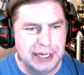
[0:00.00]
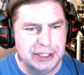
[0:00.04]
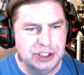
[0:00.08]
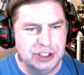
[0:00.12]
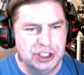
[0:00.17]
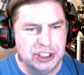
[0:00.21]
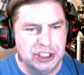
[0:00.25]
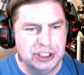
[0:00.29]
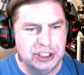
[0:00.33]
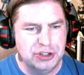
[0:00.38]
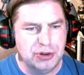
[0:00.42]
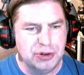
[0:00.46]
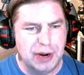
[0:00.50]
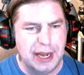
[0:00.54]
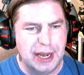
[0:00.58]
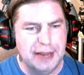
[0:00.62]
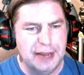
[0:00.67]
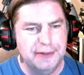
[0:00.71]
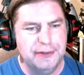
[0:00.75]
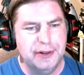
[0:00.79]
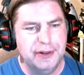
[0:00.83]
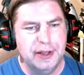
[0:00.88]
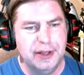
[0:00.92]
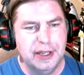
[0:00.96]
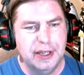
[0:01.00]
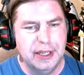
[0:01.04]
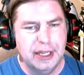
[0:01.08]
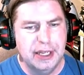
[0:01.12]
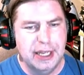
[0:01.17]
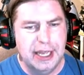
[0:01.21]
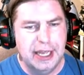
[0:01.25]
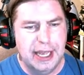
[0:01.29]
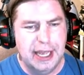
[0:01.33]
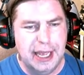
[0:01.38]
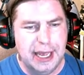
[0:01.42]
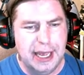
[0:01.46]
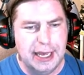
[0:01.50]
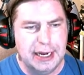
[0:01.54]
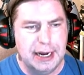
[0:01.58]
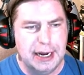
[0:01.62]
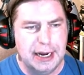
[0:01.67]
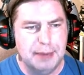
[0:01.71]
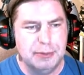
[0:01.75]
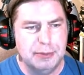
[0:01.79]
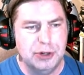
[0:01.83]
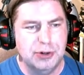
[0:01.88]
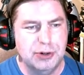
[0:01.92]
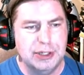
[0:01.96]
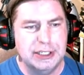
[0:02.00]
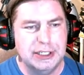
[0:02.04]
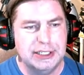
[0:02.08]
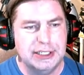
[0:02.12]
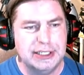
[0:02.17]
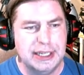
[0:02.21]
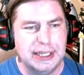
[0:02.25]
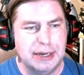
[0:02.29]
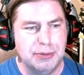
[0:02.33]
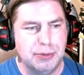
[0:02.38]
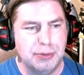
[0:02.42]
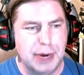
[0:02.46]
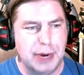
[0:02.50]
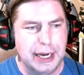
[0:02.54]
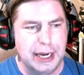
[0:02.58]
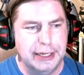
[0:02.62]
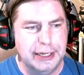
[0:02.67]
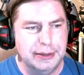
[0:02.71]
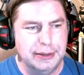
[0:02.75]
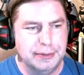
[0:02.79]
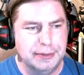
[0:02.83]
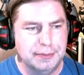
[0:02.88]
G drive, and I'm going to say write.